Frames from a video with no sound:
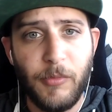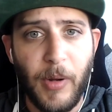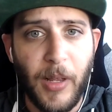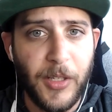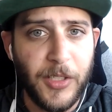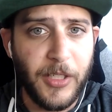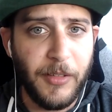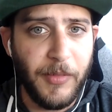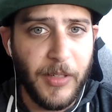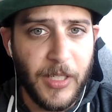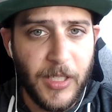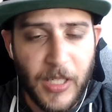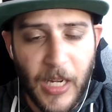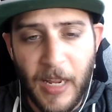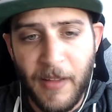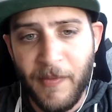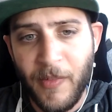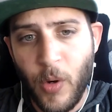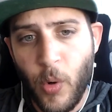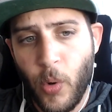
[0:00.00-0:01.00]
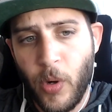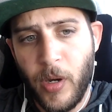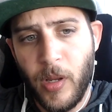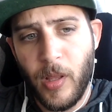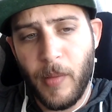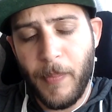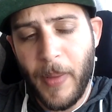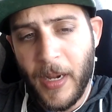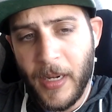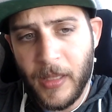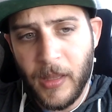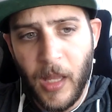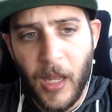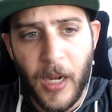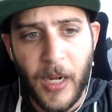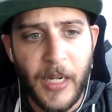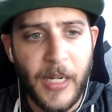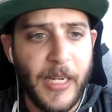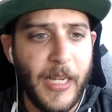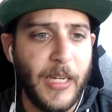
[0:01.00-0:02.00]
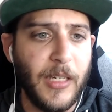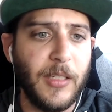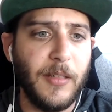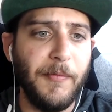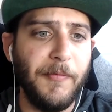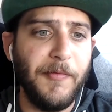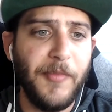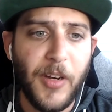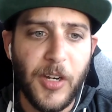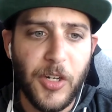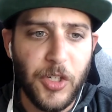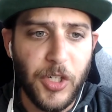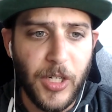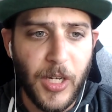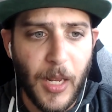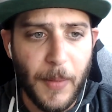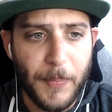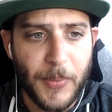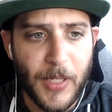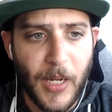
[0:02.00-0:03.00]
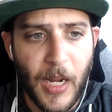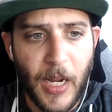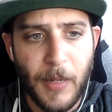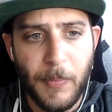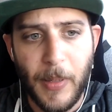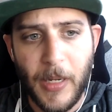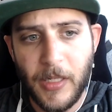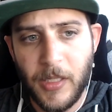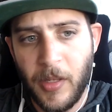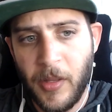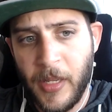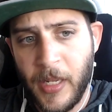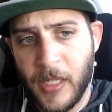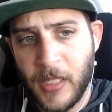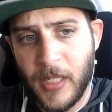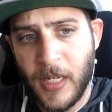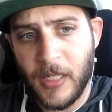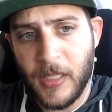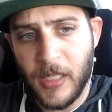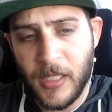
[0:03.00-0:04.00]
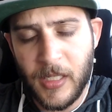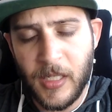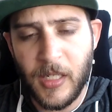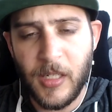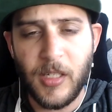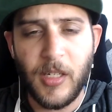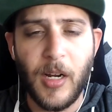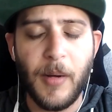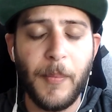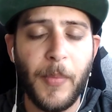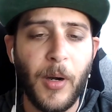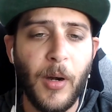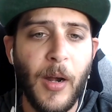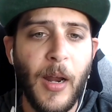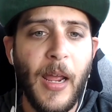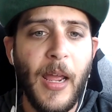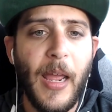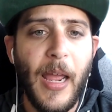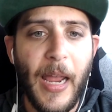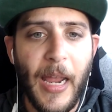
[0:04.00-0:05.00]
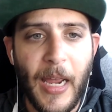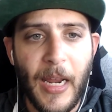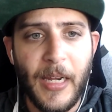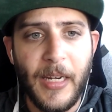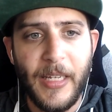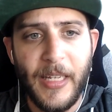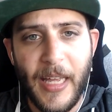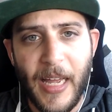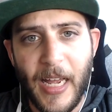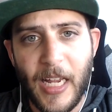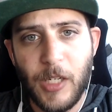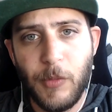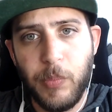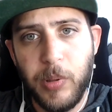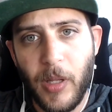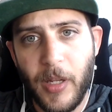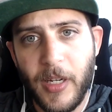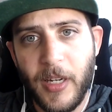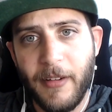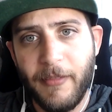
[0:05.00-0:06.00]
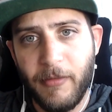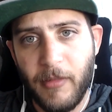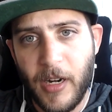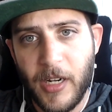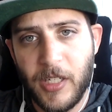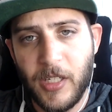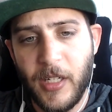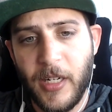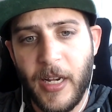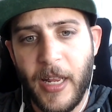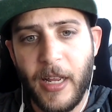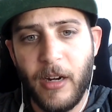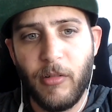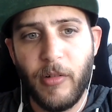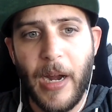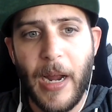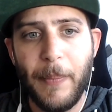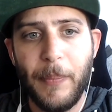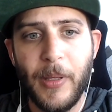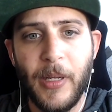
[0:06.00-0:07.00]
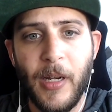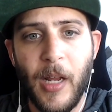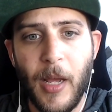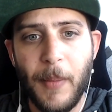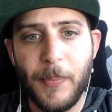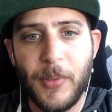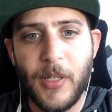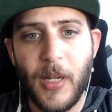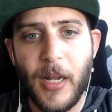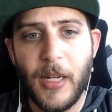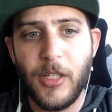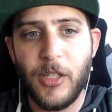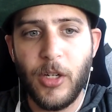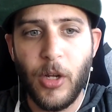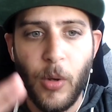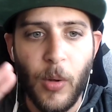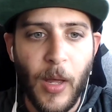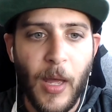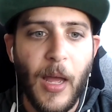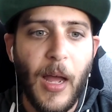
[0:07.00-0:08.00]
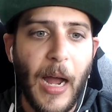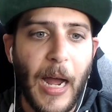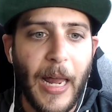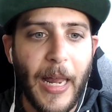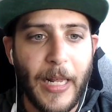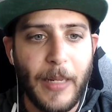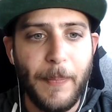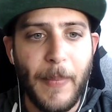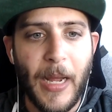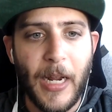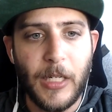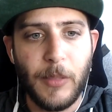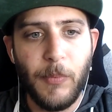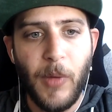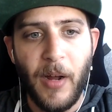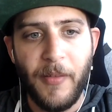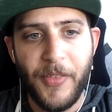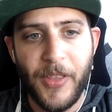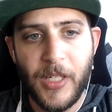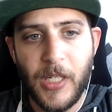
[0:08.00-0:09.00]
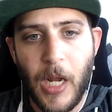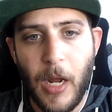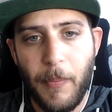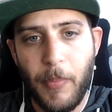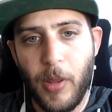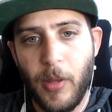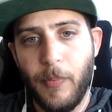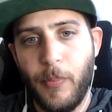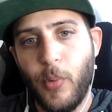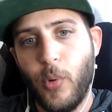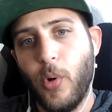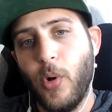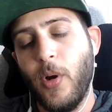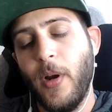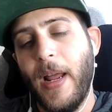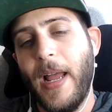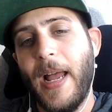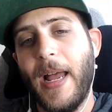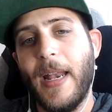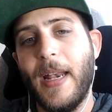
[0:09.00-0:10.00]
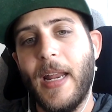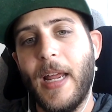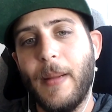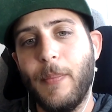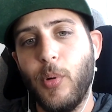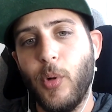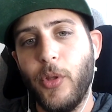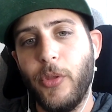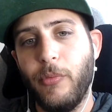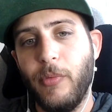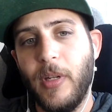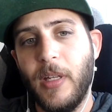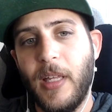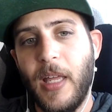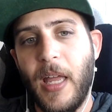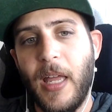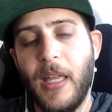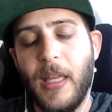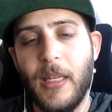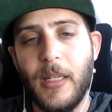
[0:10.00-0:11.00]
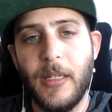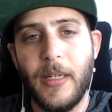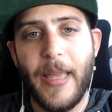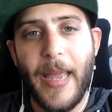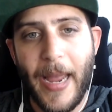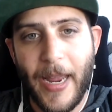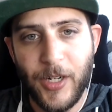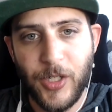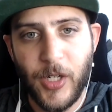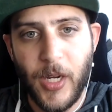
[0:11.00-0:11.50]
relatively safe according to the betting line. He has some finishing upside based on the inside distance number, and he has plenty of wrestling and grappling upside. So I like Maximov at the top of the board at 9.3K in cash